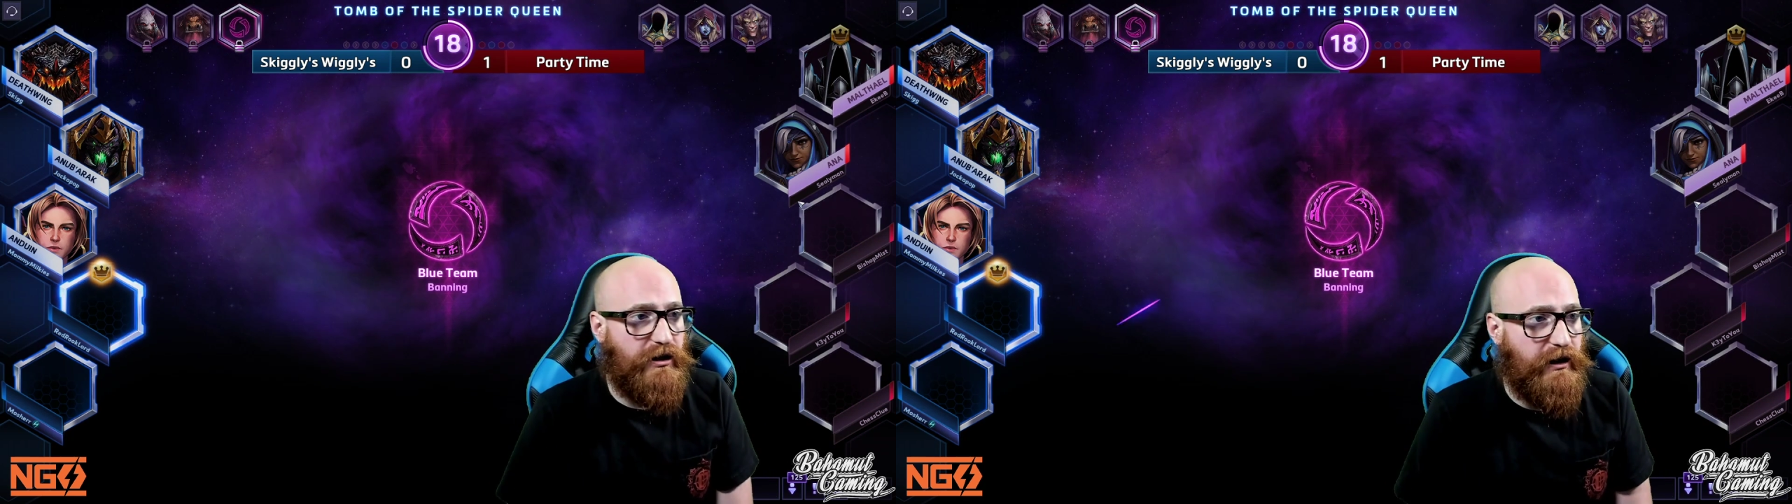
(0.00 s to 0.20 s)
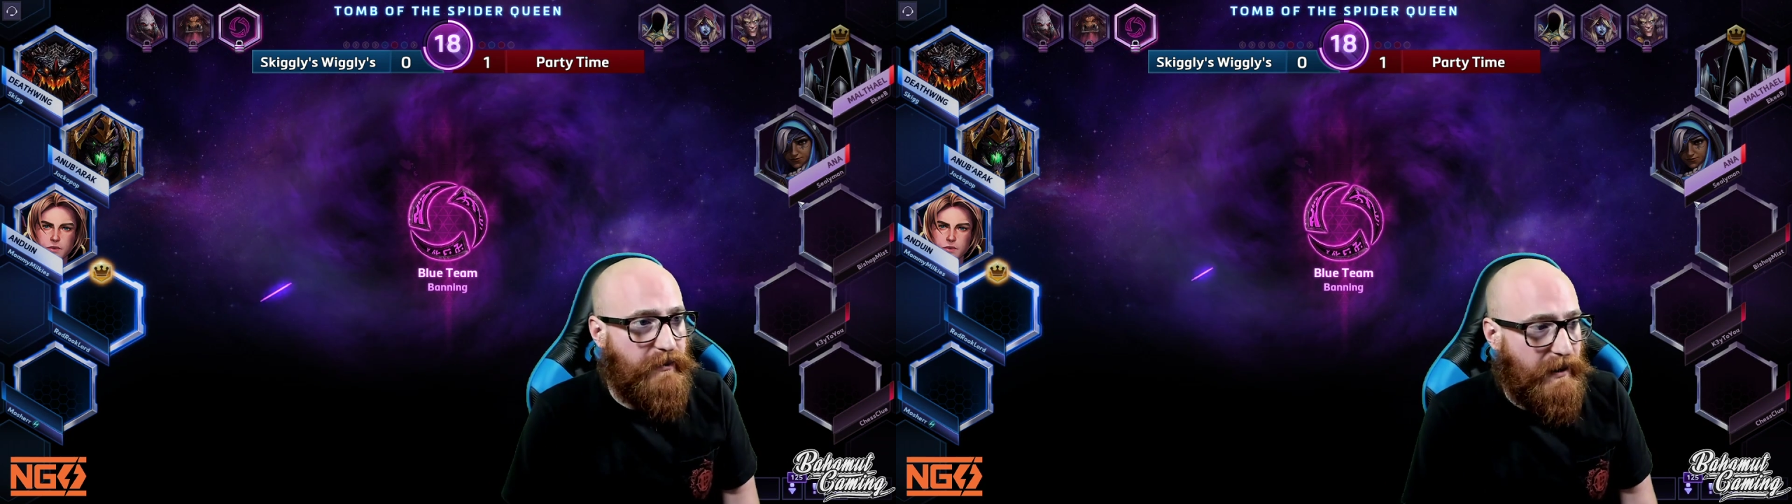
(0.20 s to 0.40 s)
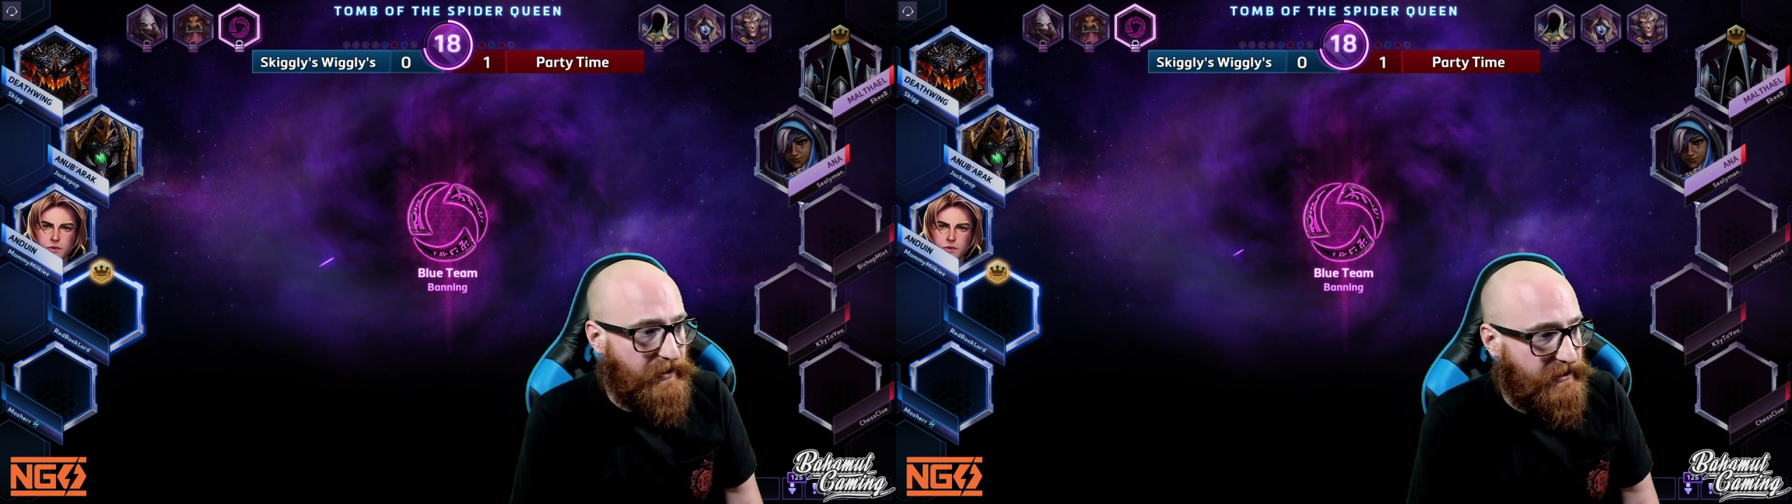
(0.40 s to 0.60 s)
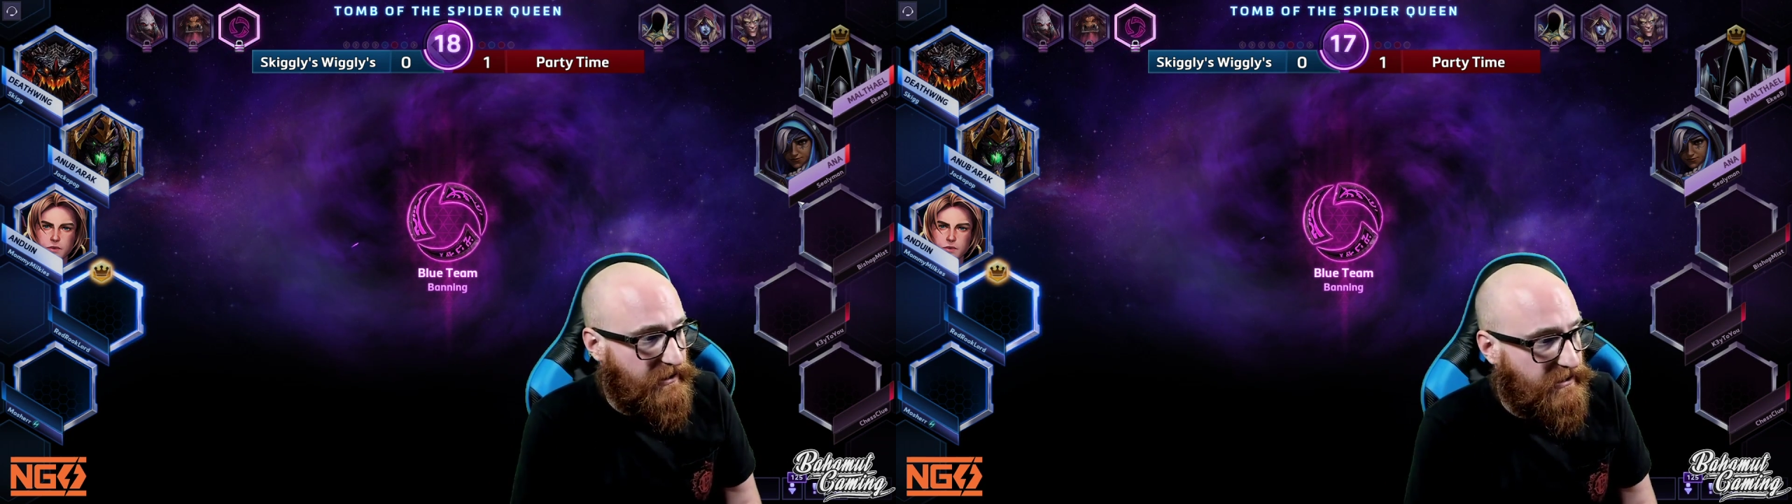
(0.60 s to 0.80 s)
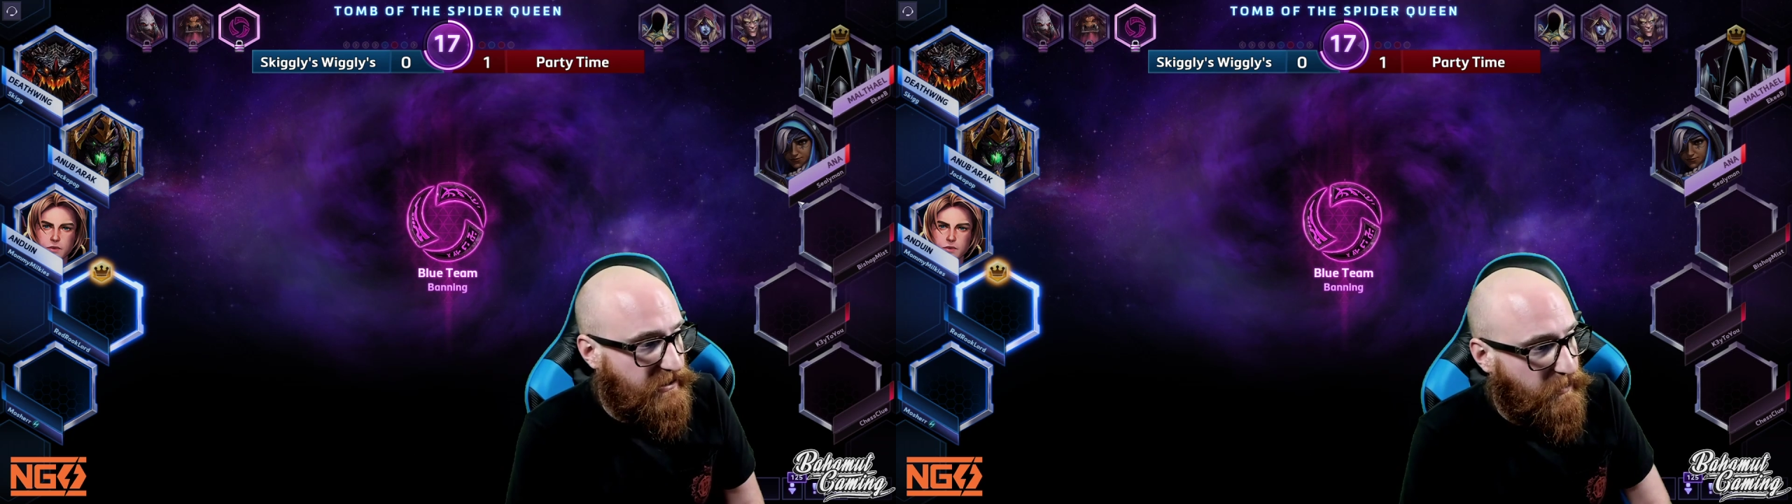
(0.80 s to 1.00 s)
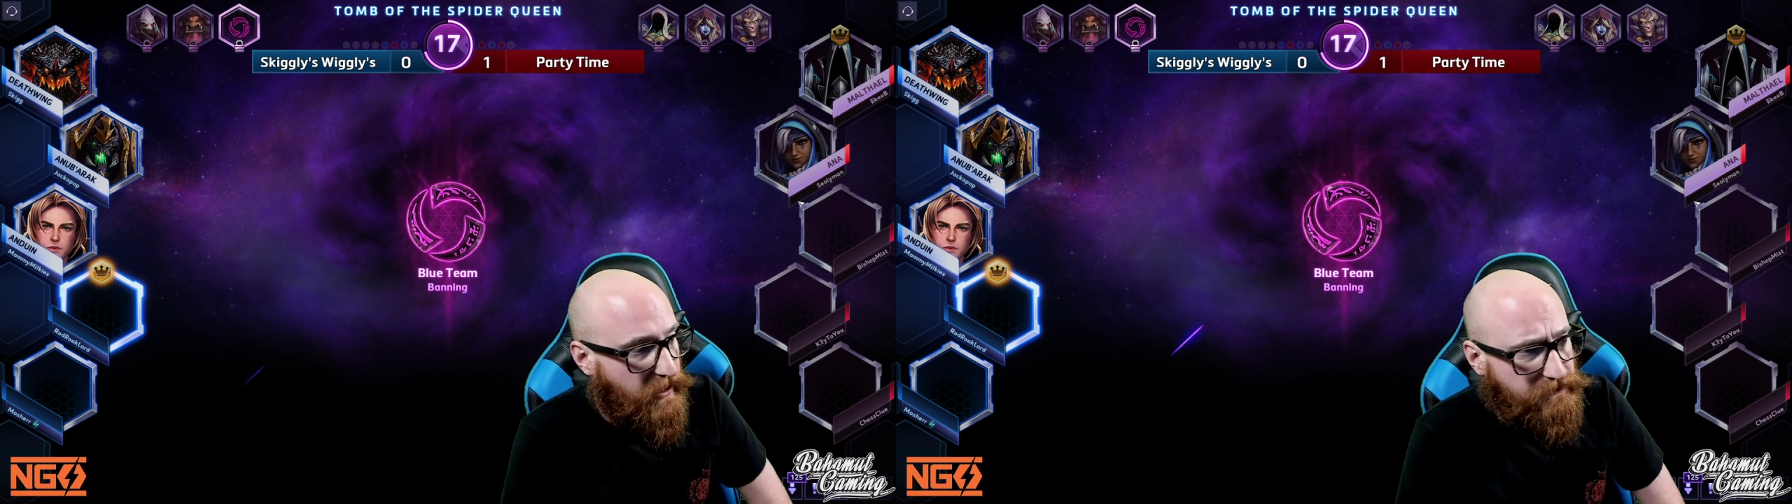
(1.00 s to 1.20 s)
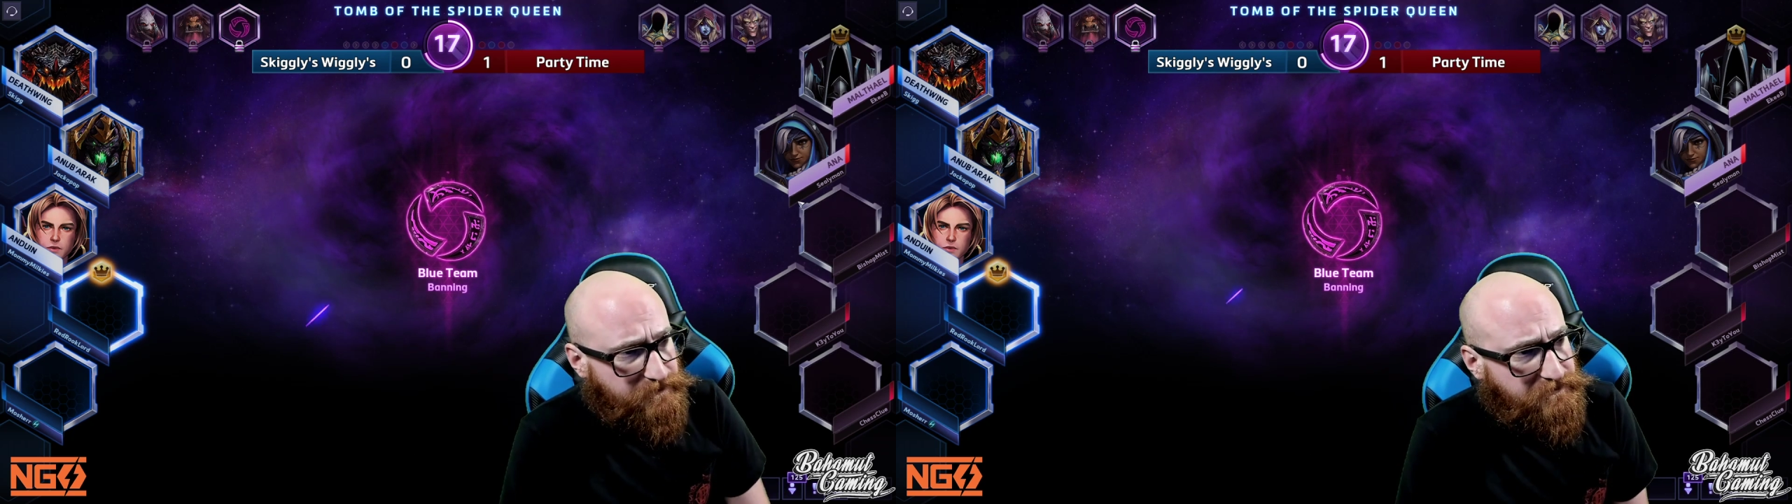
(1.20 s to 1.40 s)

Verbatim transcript: on a map like this as well.